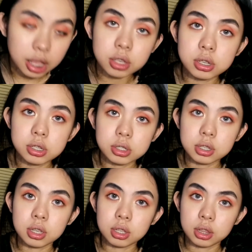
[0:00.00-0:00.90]
And
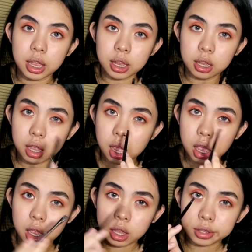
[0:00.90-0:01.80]
just, like,
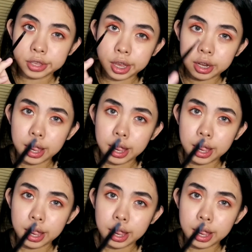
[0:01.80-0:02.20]
take